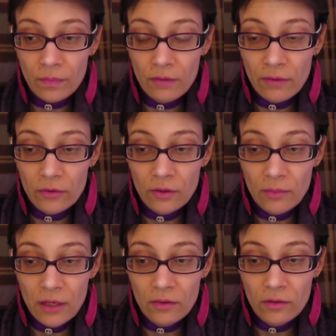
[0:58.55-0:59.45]
if I was going to
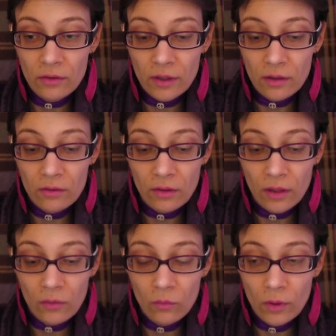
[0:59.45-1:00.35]
make these things,
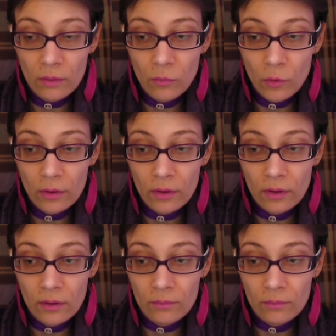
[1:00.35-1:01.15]
and what more